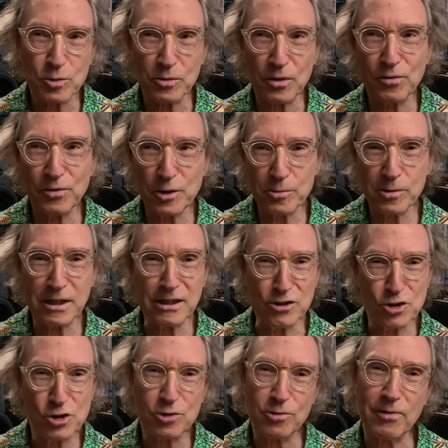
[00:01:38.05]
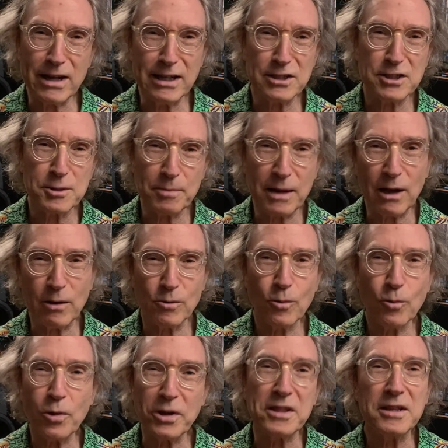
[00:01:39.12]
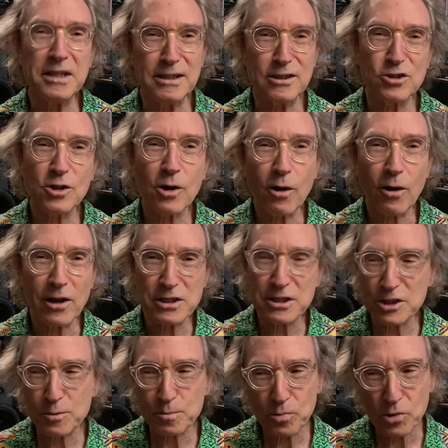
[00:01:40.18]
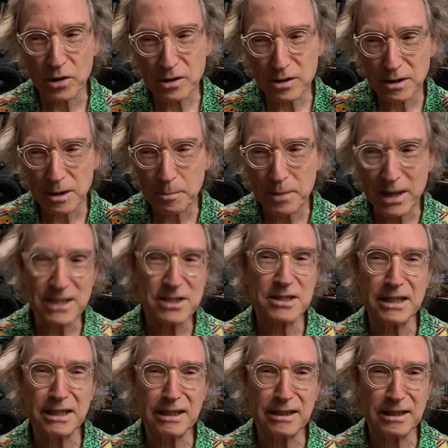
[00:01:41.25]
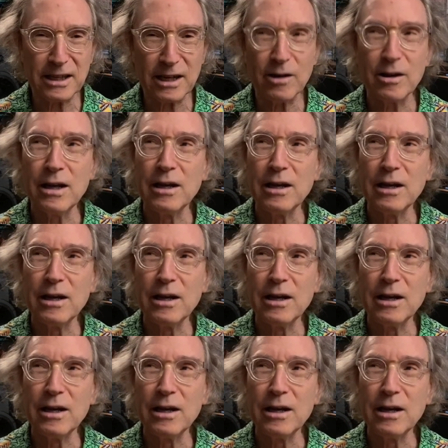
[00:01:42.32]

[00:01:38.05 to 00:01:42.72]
with fewer constraints about what things cost. Just put the best thing in there.